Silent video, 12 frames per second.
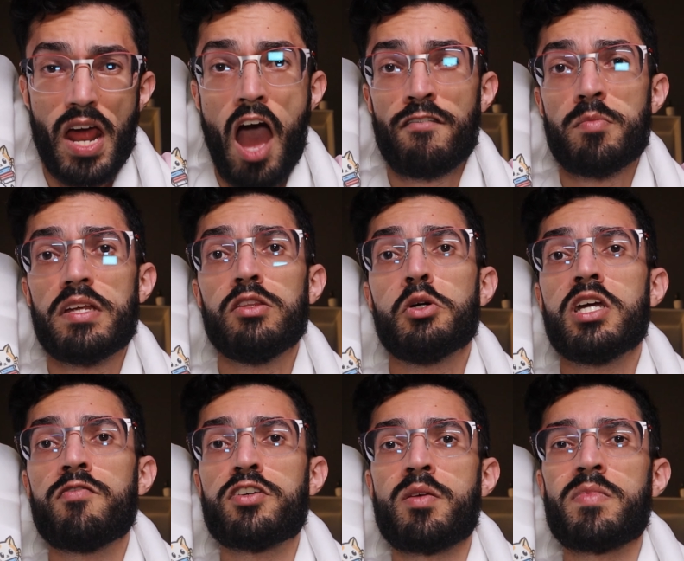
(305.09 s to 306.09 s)
Have you been
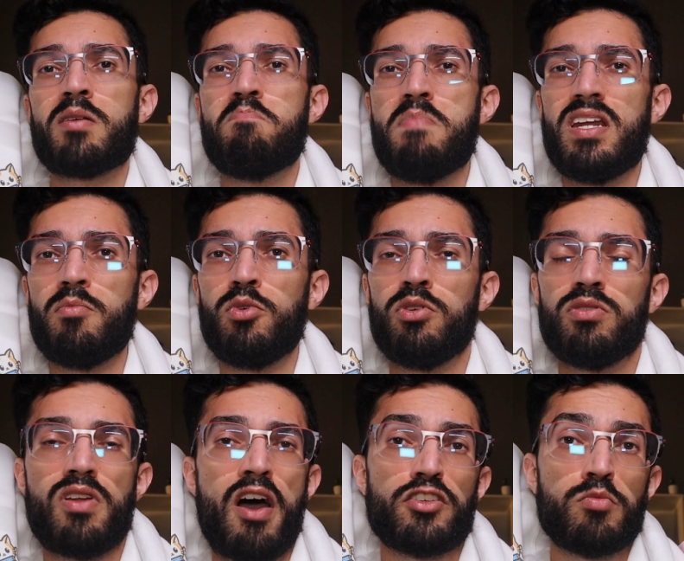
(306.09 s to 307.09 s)
looking for something minimal,
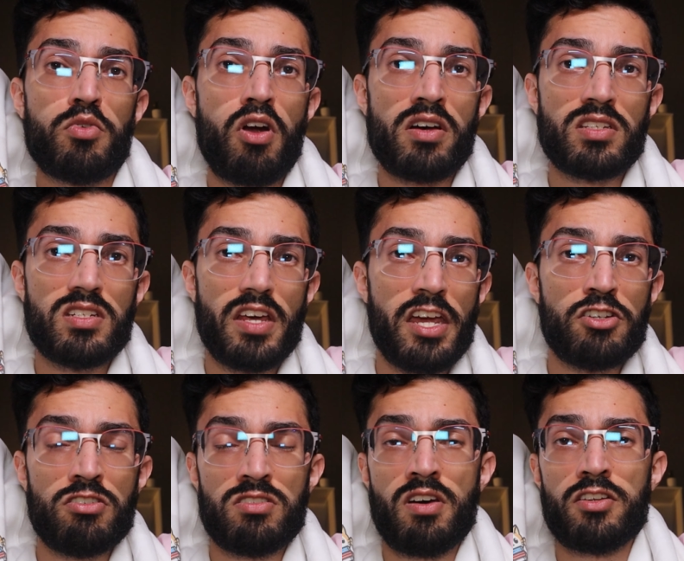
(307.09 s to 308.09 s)
not super
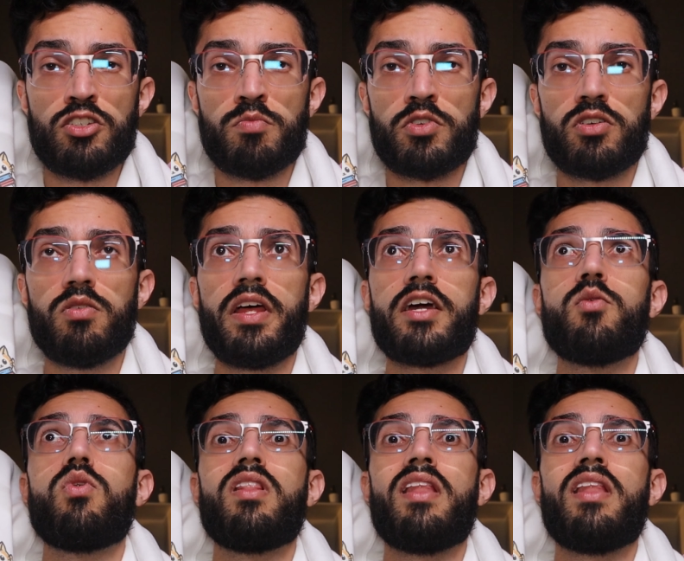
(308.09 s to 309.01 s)
ostentatious, not super like